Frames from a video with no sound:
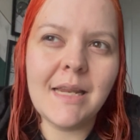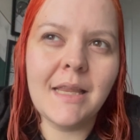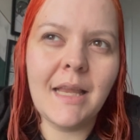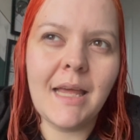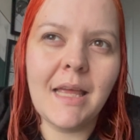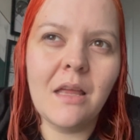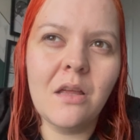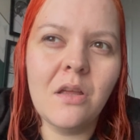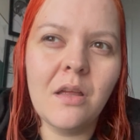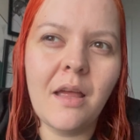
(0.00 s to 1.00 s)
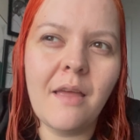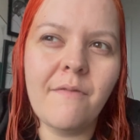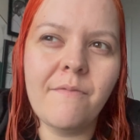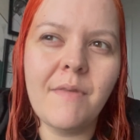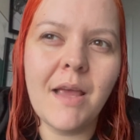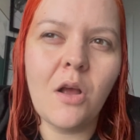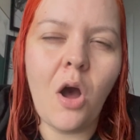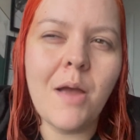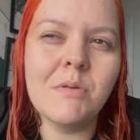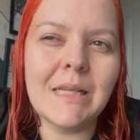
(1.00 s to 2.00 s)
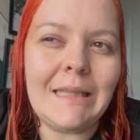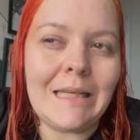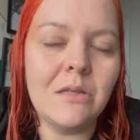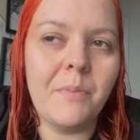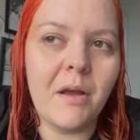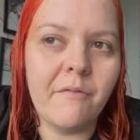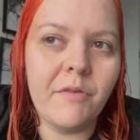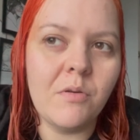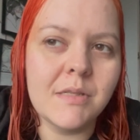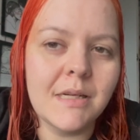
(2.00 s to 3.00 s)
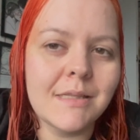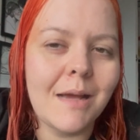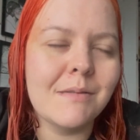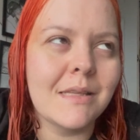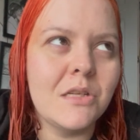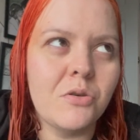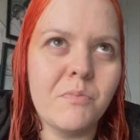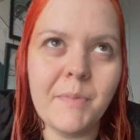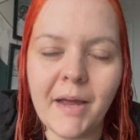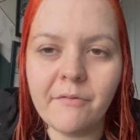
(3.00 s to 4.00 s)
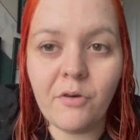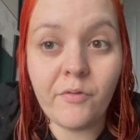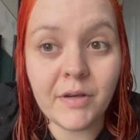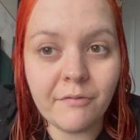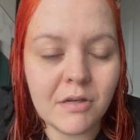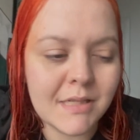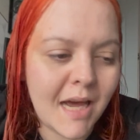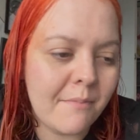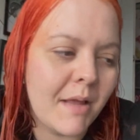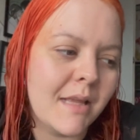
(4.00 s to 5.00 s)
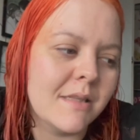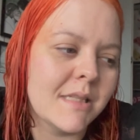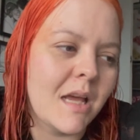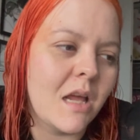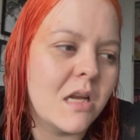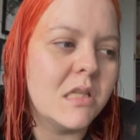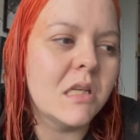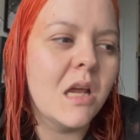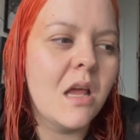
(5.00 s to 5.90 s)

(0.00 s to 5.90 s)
Like, if it got, it was a little bit confusing at times because it jumped back and forth in different timelines, and